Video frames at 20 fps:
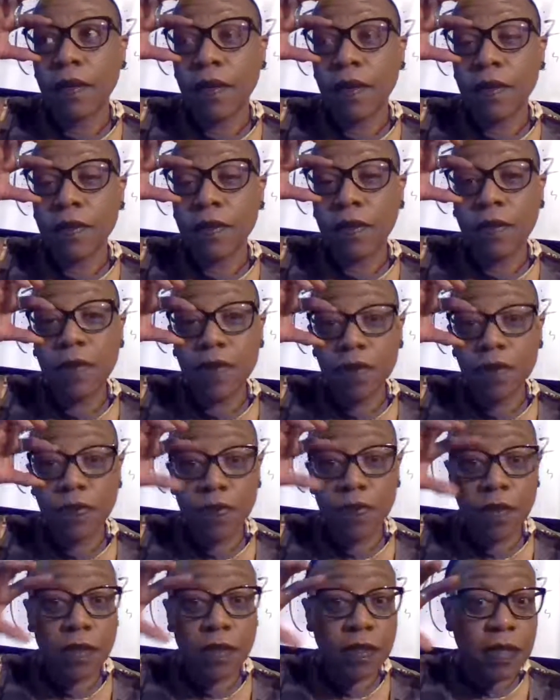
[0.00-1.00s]
this is going to be the
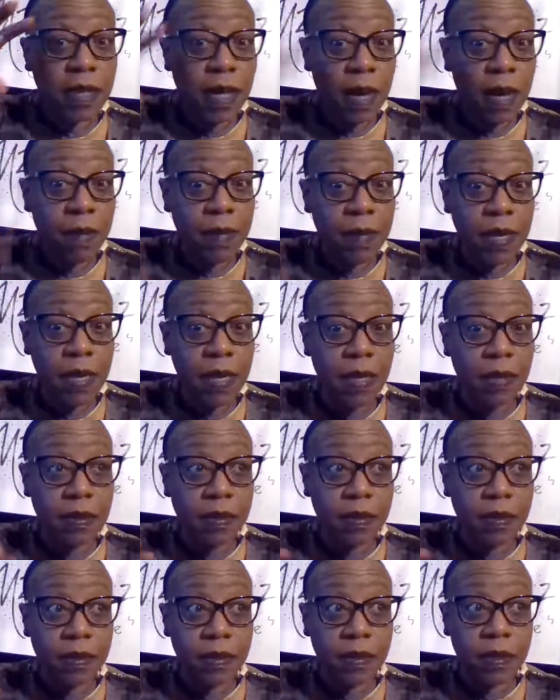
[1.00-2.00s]
first thing I'm
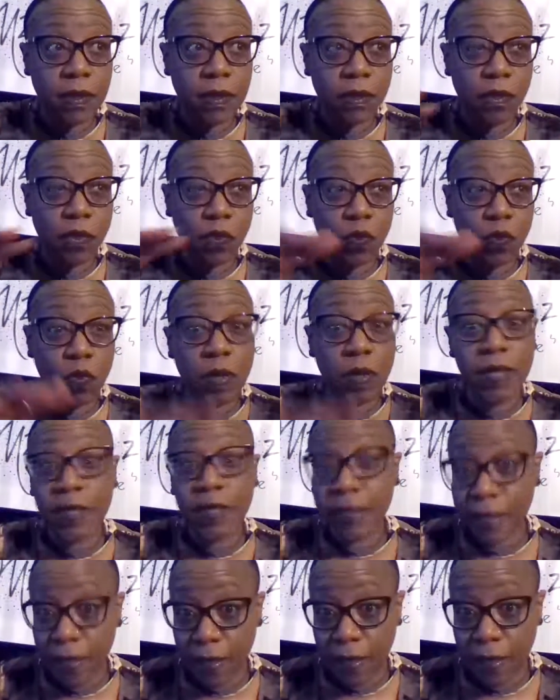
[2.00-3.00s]
eating since
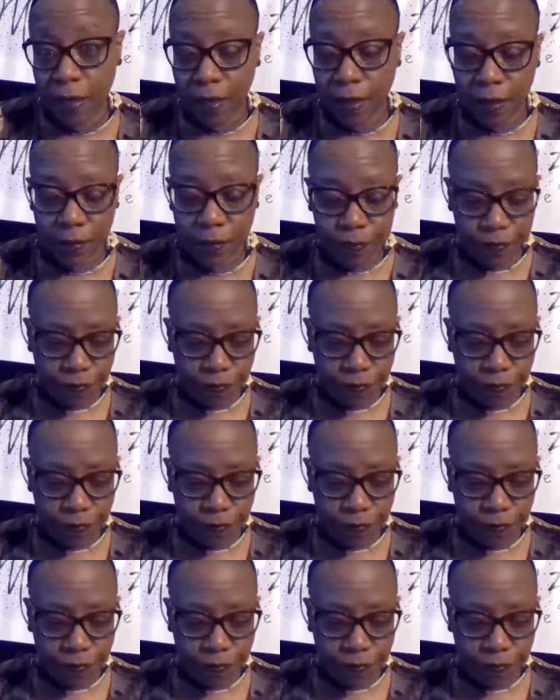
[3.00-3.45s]
Wednesday night.